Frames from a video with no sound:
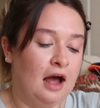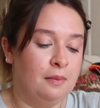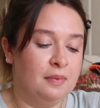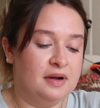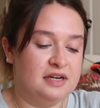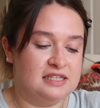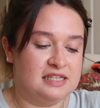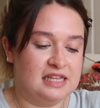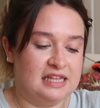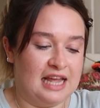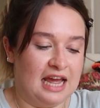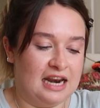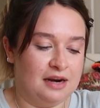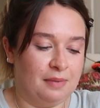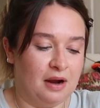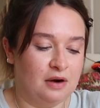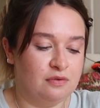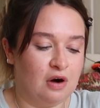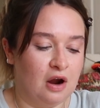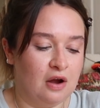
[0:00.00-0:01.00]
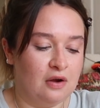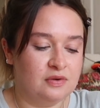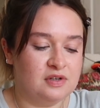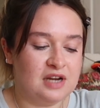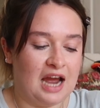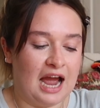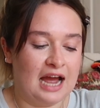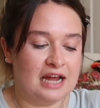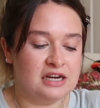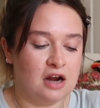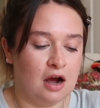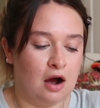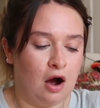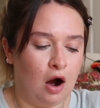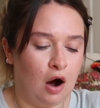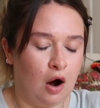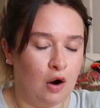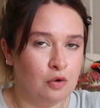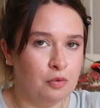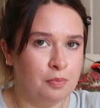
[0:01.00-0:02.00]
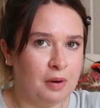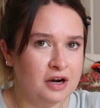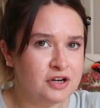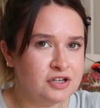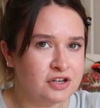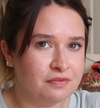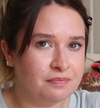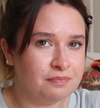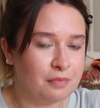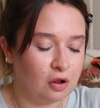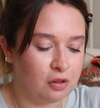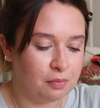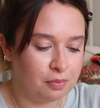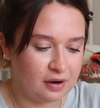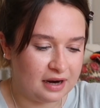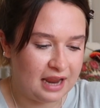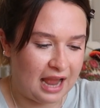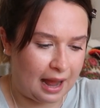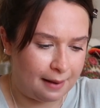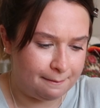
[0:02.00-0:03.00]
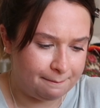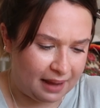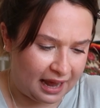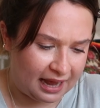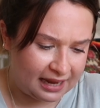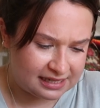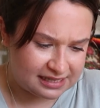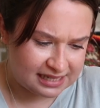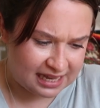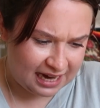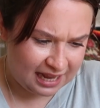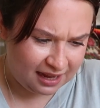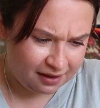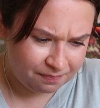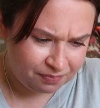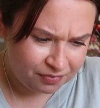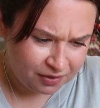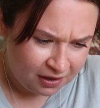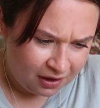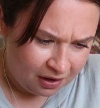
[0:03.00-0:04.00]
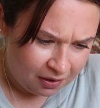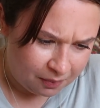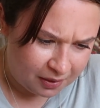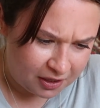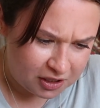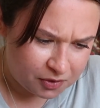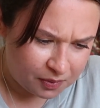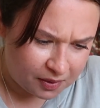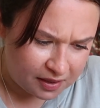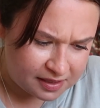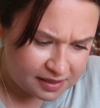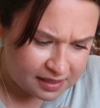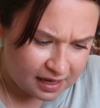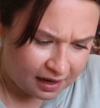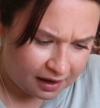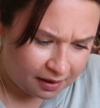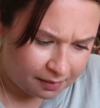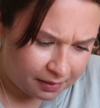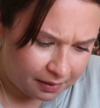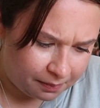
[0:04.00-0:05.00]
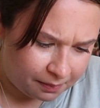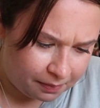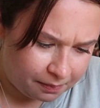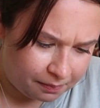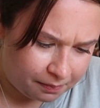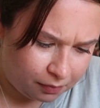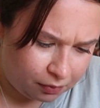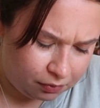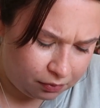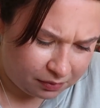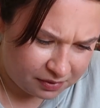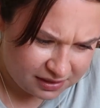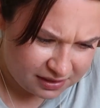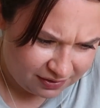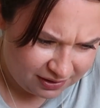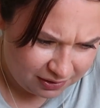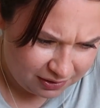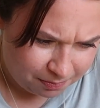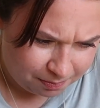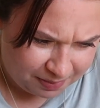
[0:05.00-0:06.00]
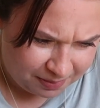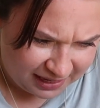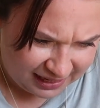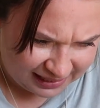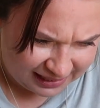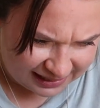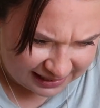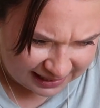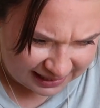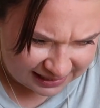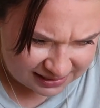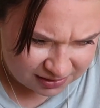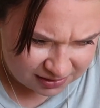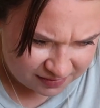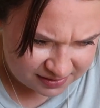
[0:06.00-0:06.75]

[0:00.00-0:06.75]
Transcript: which is at the end of my road, had a whole bunch of mulberry handbags in it, which was, was there a little pin in this?